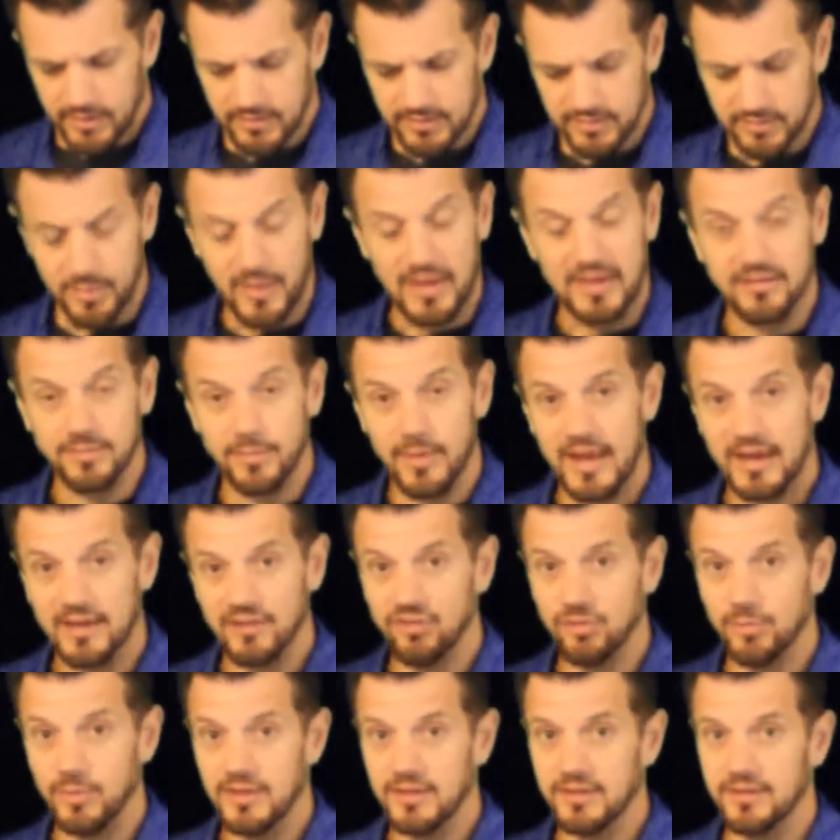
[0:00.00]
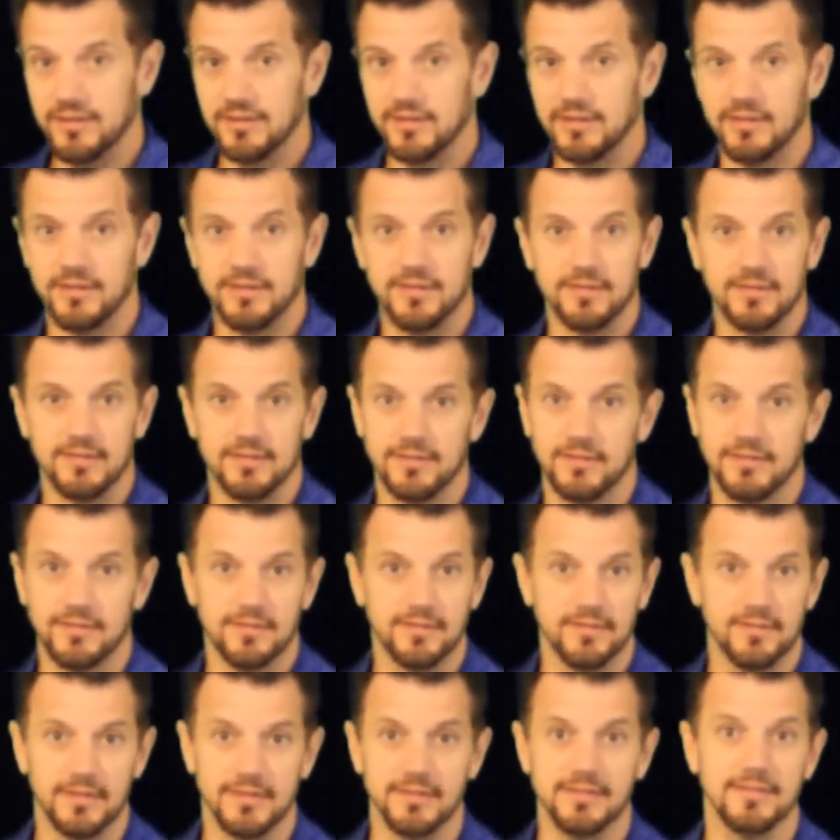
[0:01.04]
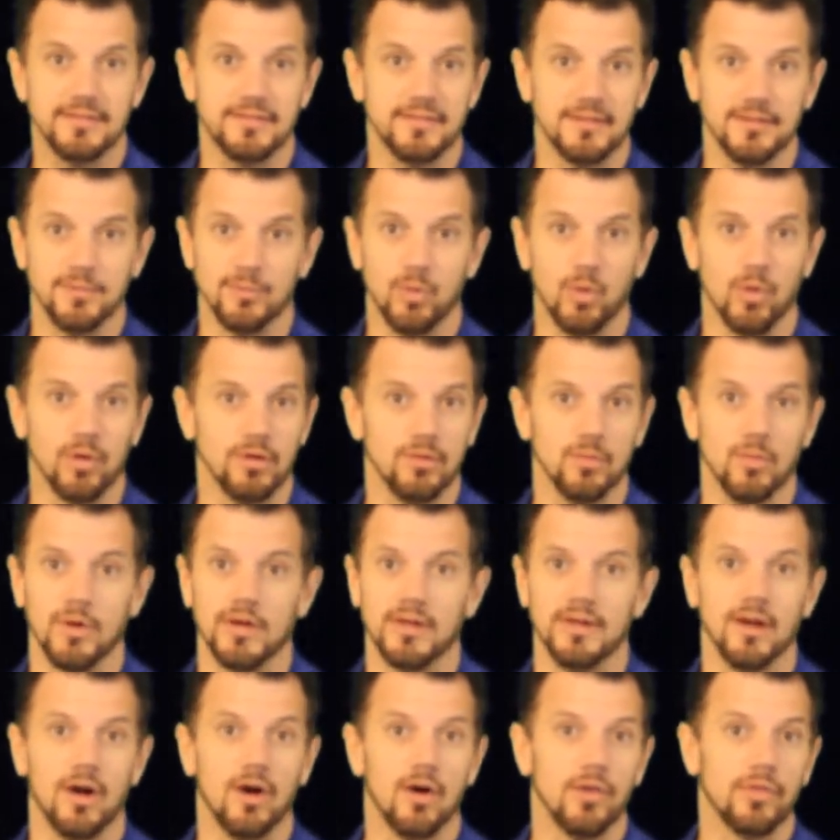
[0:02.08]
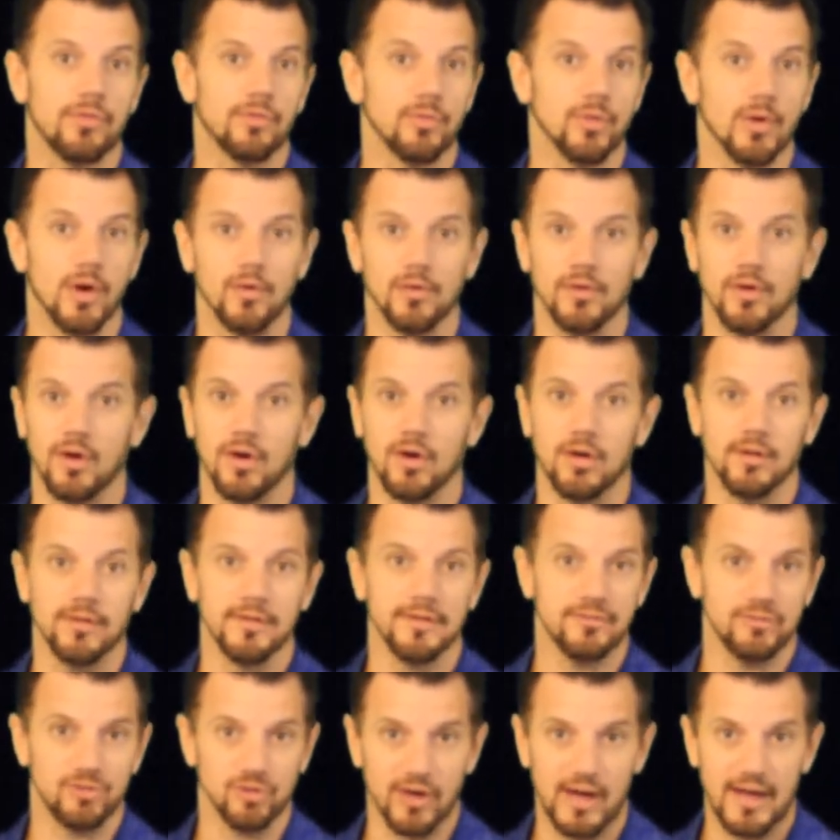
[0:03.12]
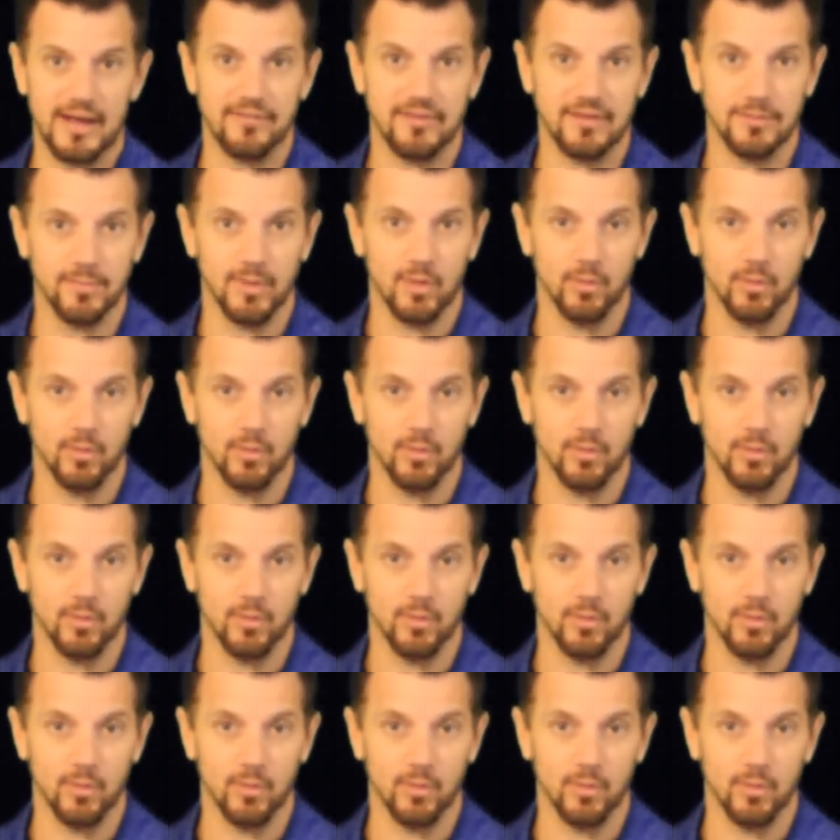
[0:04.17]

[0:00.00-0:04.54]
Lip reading: Space management, this is an important one throughout all of driving,